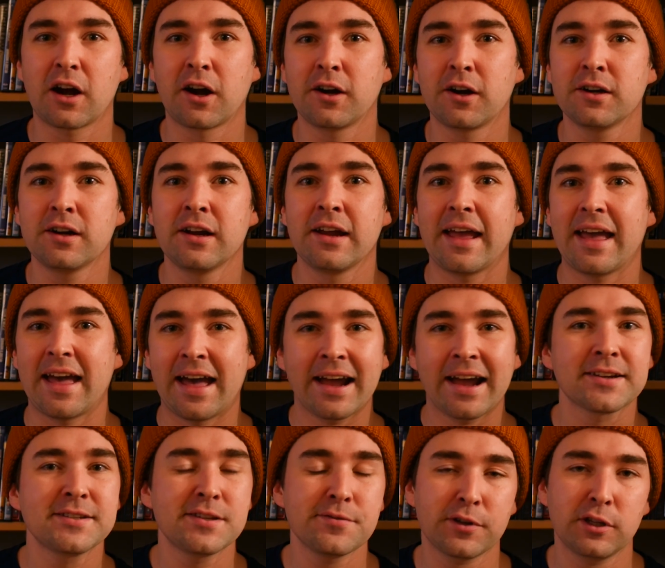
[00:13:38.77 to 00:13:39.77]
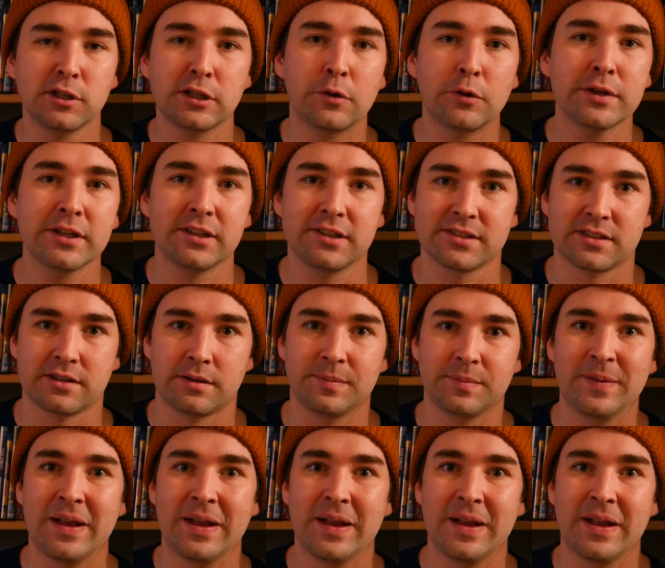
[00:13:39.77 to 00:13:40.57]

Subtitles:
are acts of colonialism.